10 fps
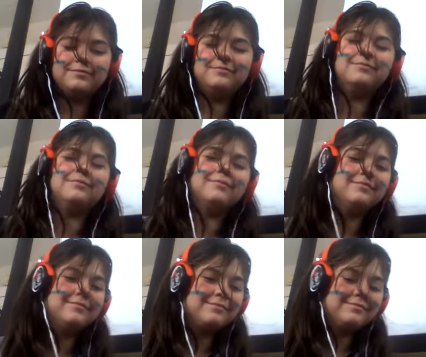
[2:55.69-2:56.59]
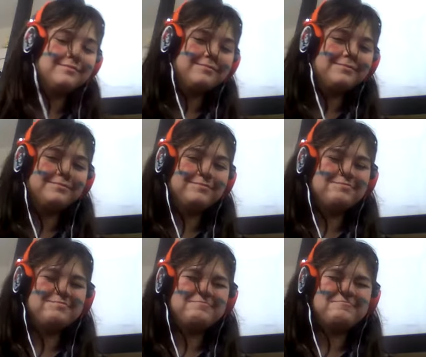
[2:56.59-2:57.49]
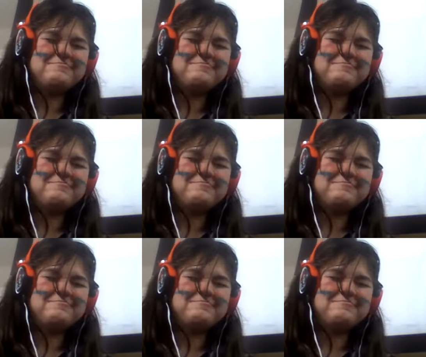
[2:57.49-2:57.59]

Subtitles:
[no speech]